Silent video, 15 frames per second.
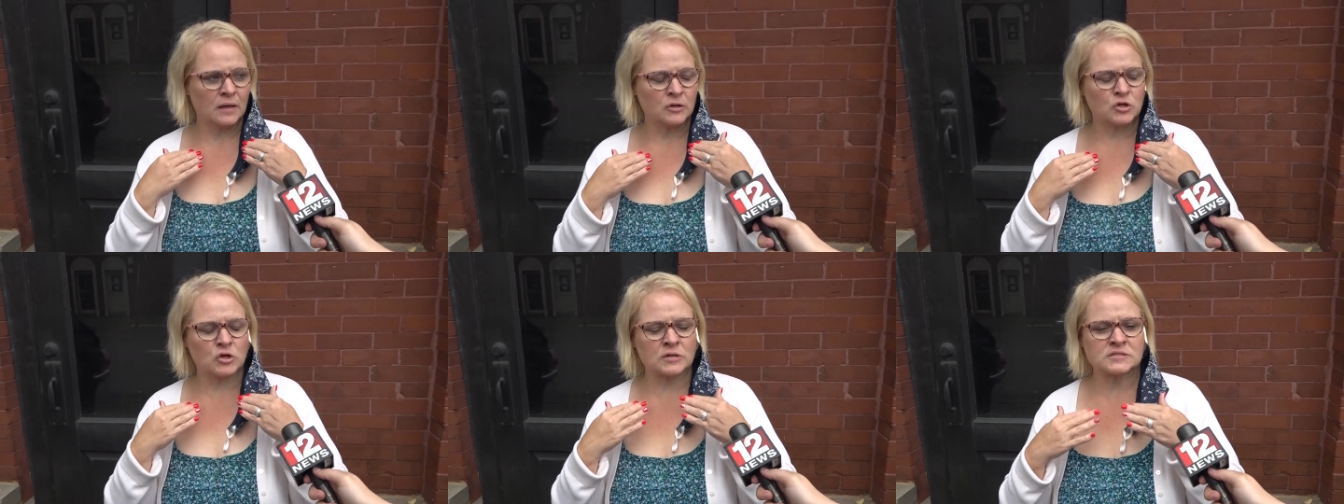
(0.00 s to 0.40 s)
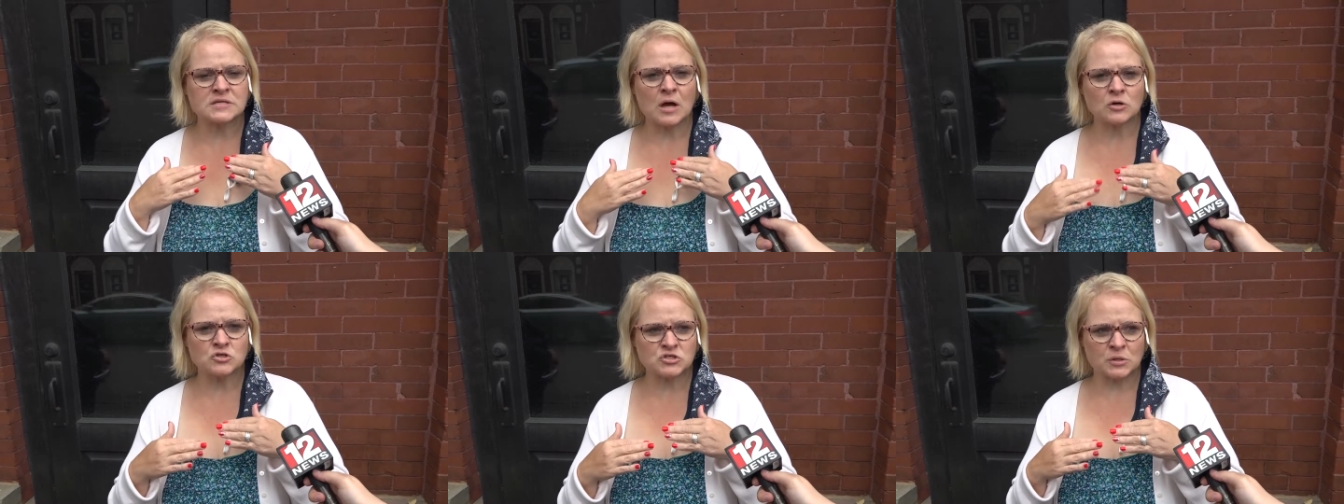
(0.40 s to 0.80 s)
you could
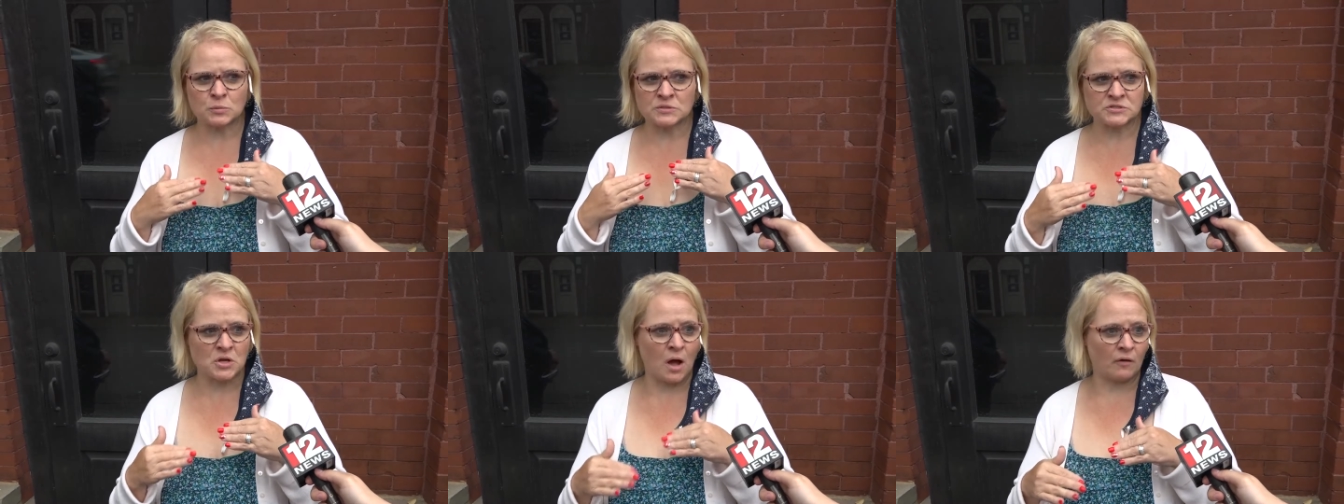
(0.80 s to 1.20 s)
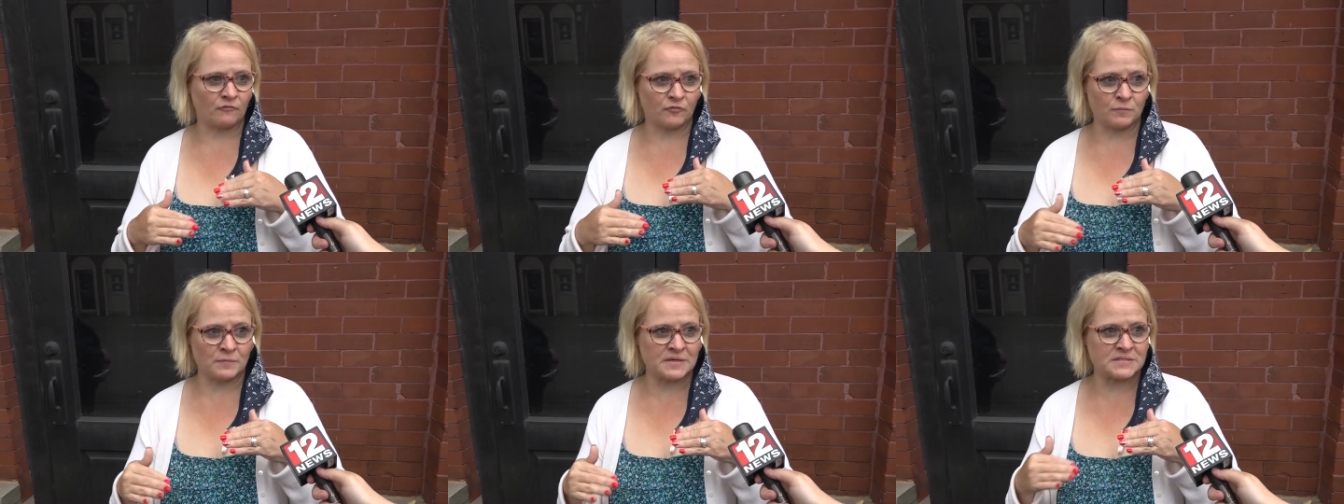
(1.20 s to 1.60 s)
tell she was not
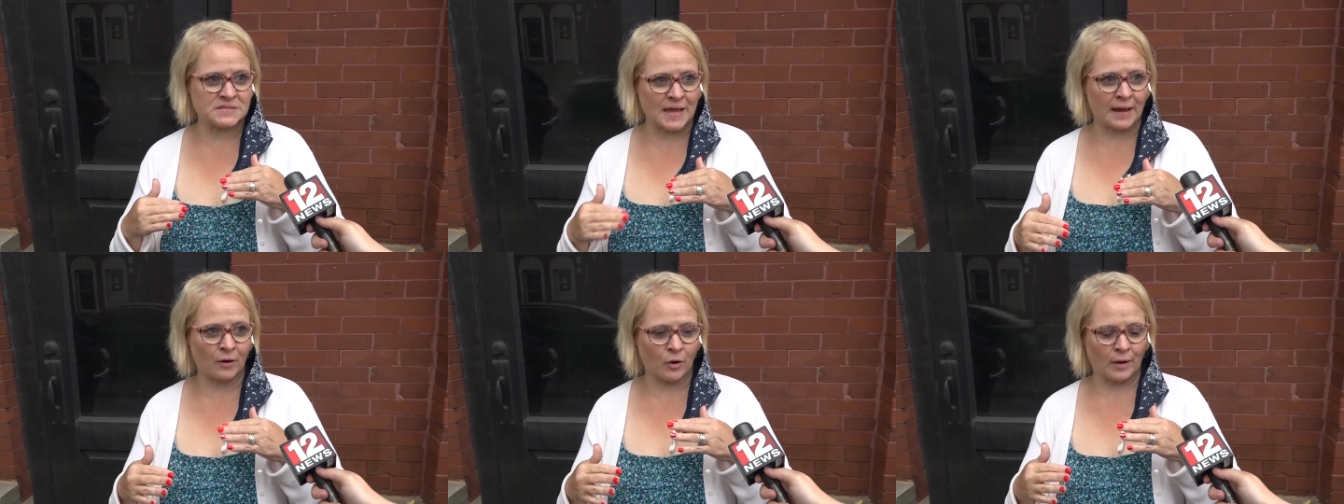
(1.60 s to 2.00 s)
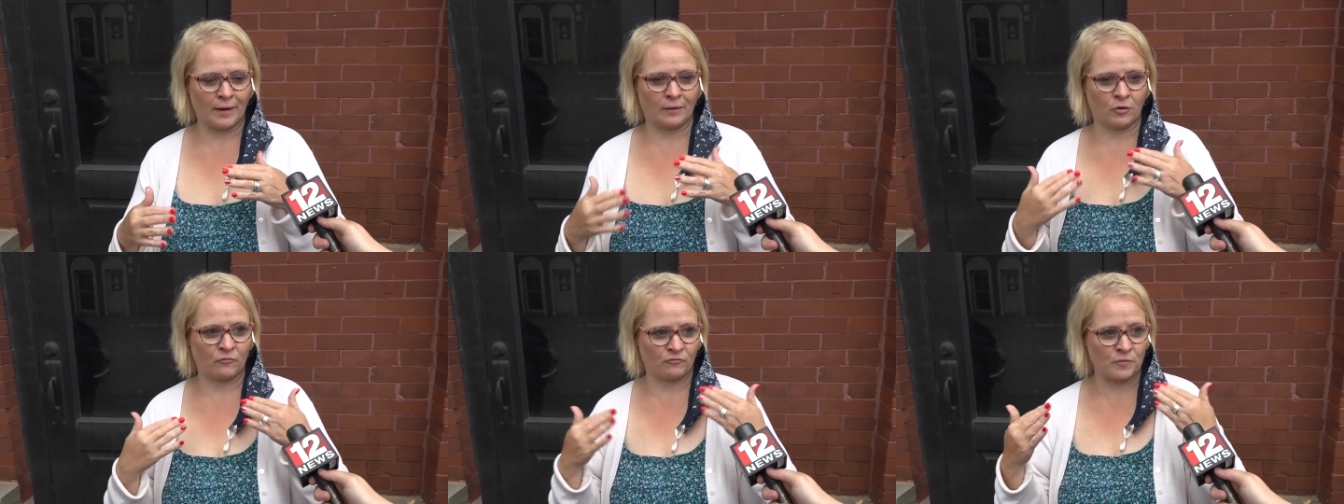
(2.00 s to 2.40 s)
from this area
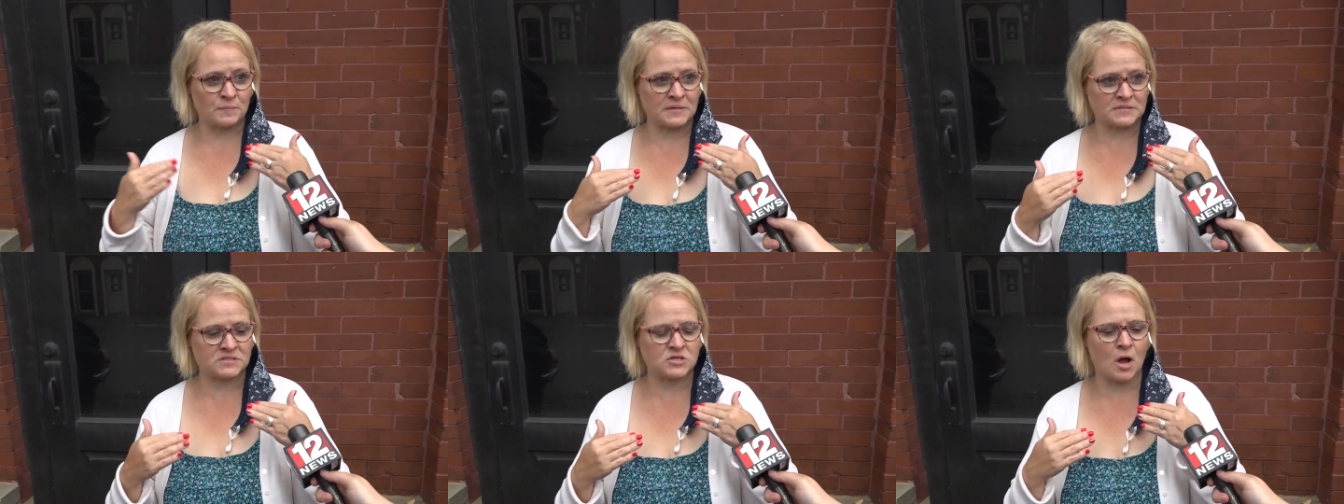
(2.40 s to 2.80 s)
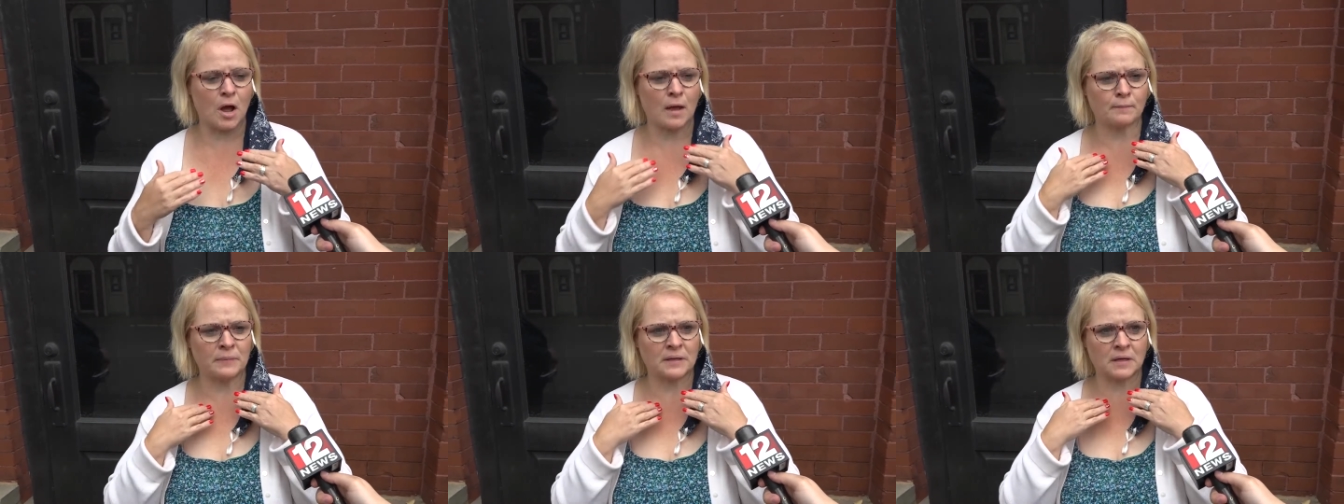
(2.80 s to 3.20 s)
or from this
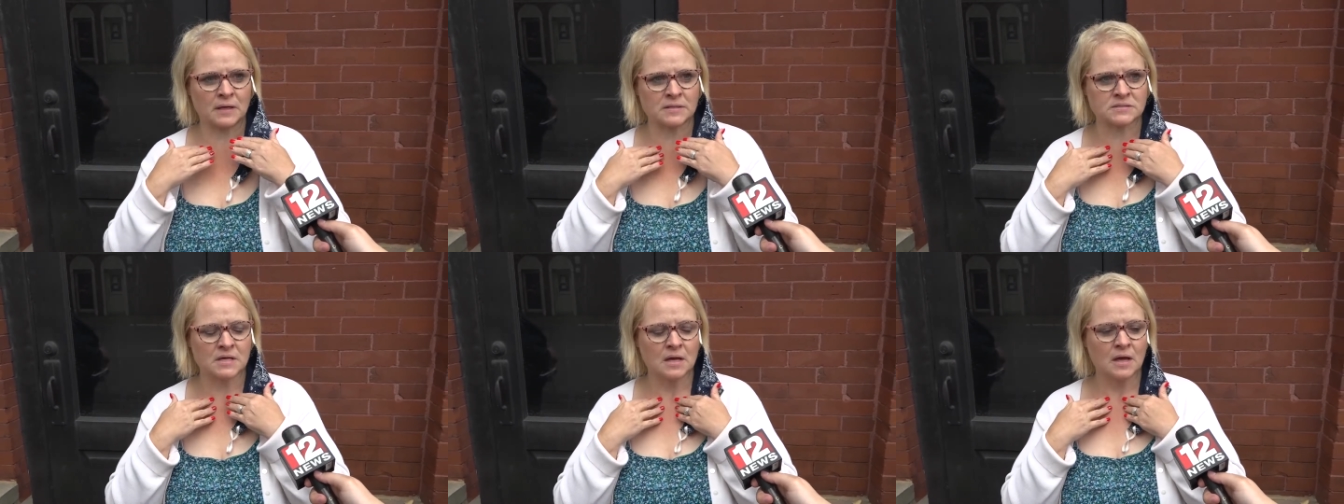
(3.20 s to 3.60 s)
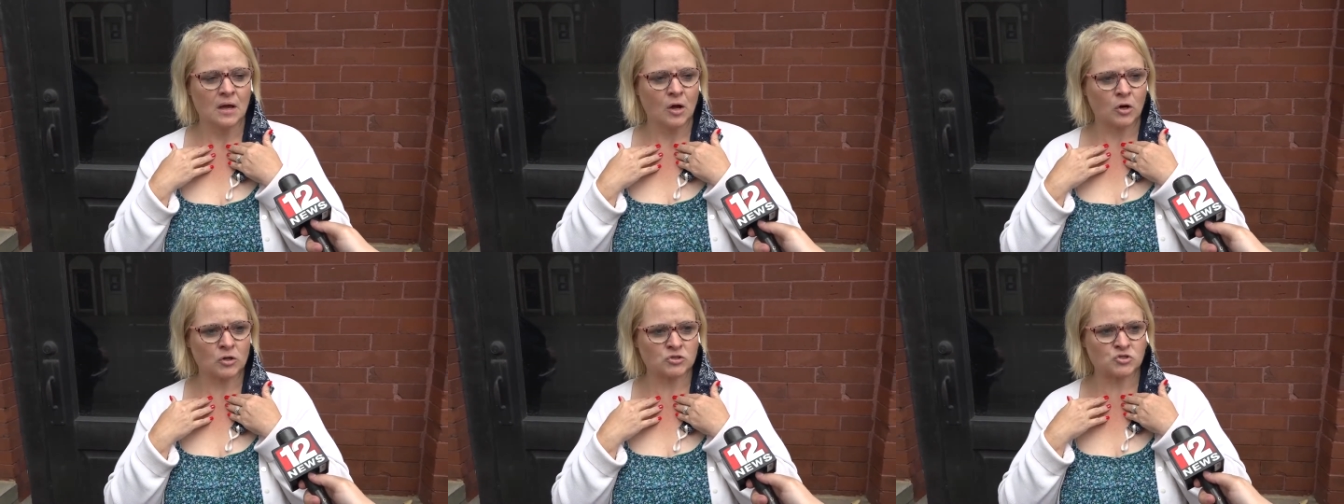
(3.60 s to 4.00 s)
time because
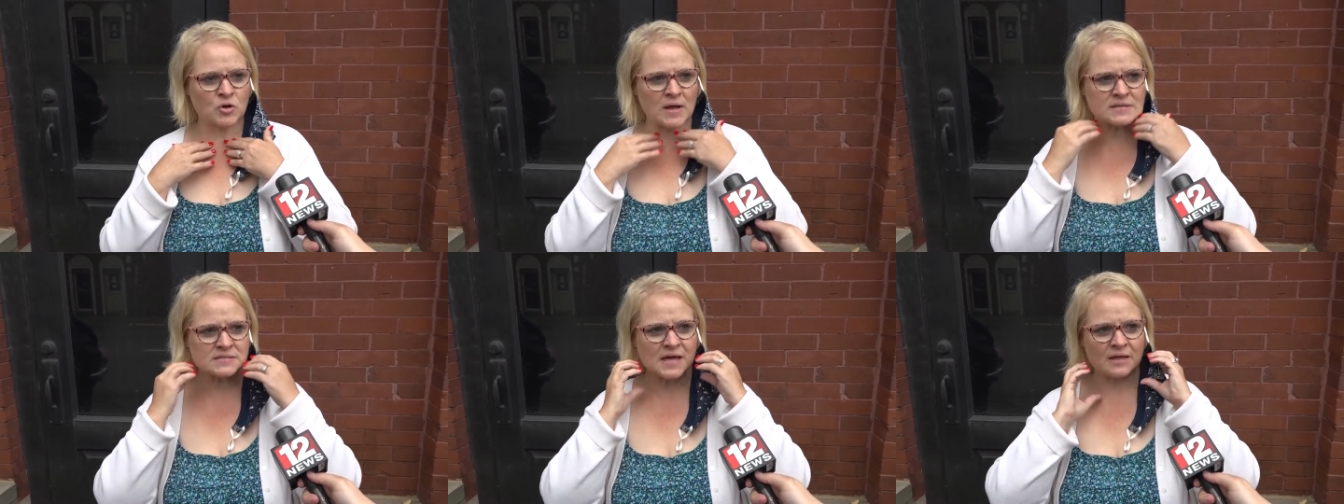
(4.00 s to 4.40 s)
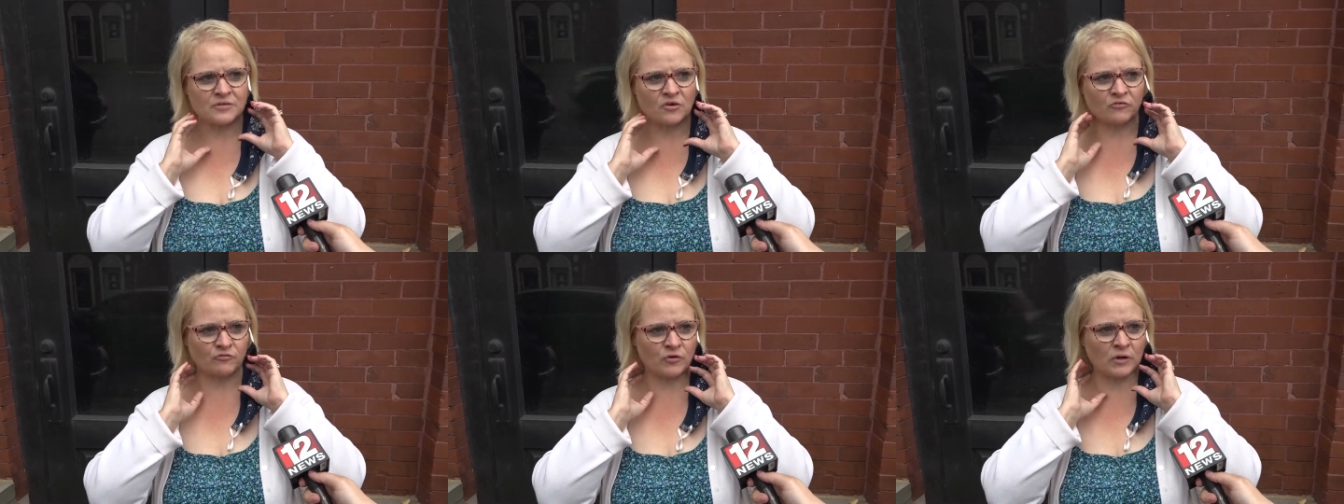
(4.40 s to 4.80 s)
her dress had
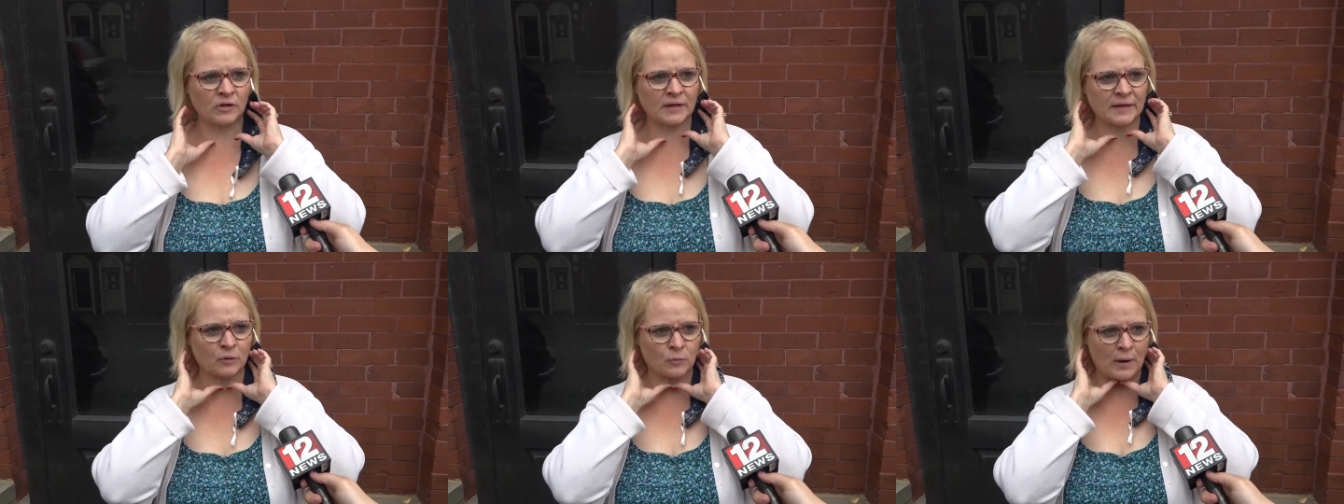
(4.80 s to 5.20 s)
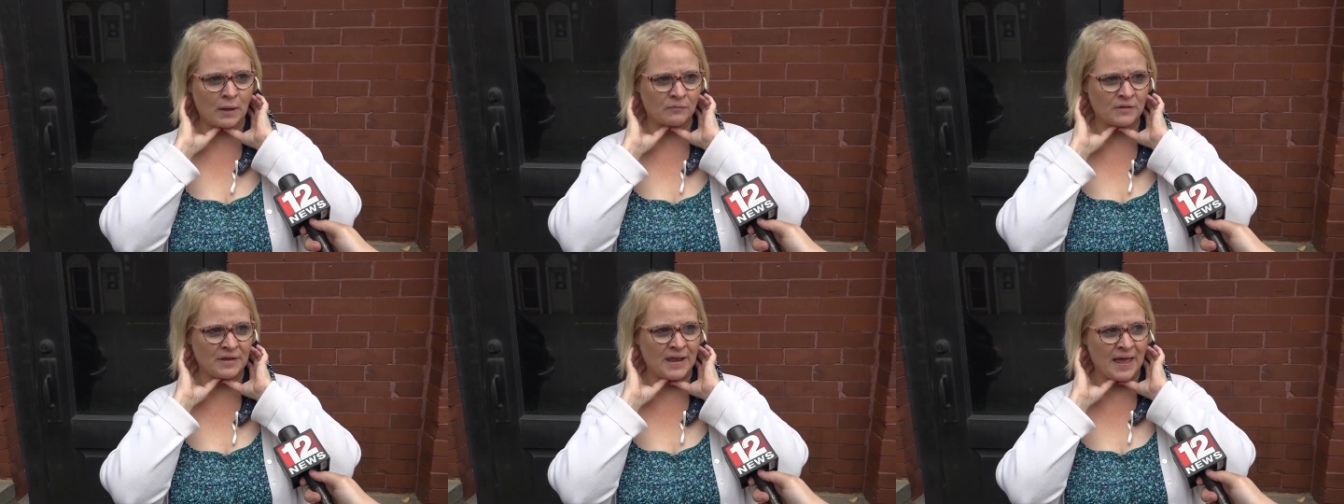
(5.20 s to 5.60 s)
the frilly
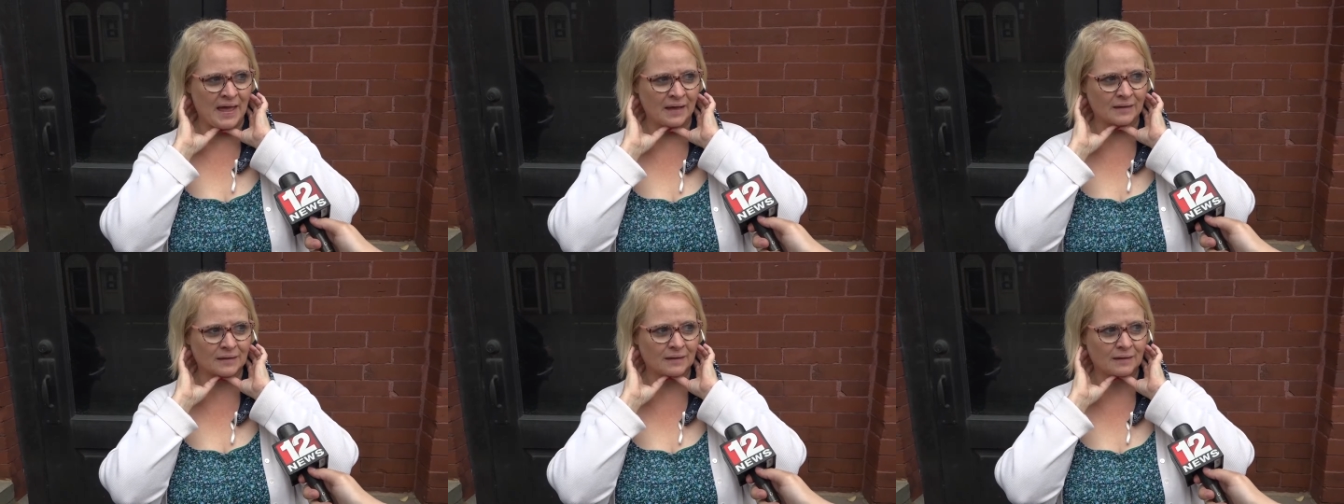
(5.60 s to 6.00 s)
around the neck